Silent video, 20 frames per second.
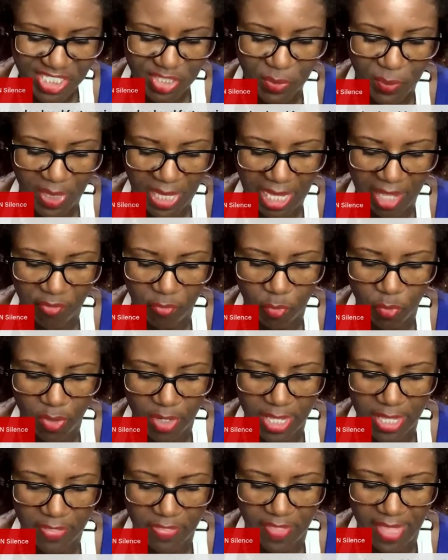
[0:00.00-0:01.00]
so we have
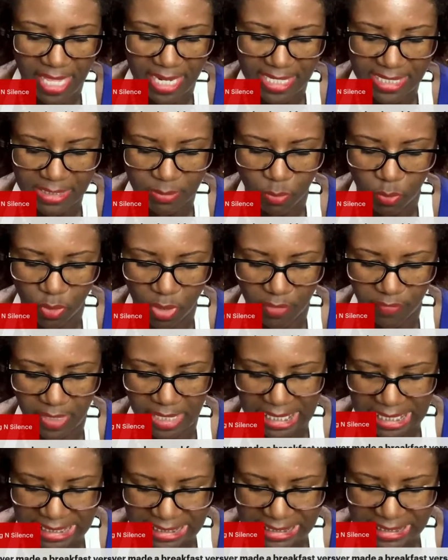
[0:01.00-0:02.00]
one that is more of
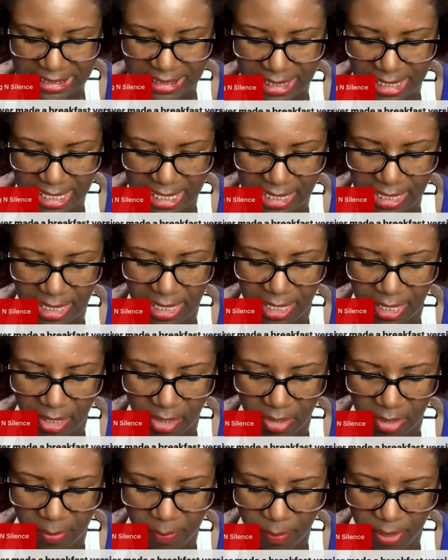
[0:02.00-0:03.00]
like a
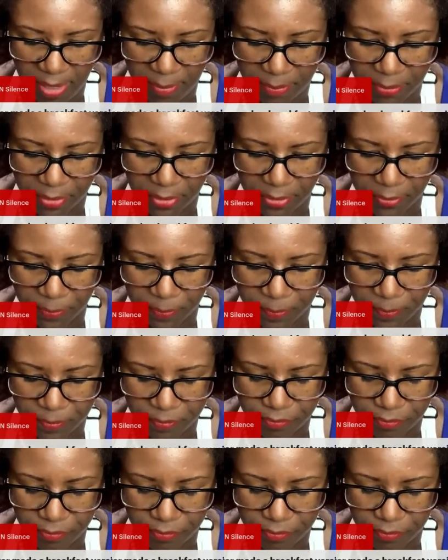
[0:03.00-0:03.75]
standing pepper.